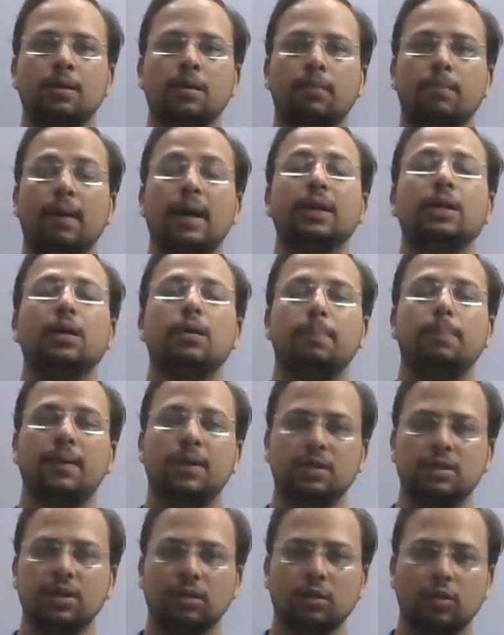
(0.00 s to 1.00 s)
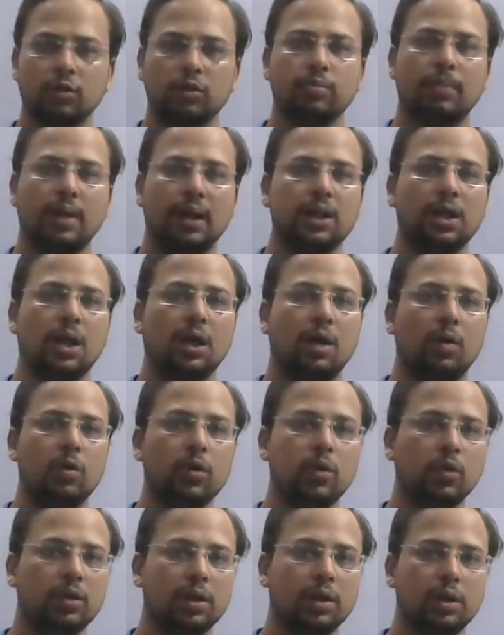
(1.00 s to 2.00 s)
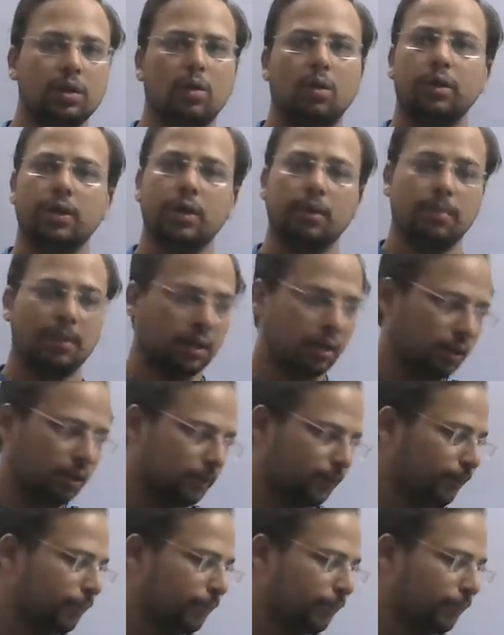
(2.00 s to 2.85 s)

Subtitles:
by the person or by the account holder on demand.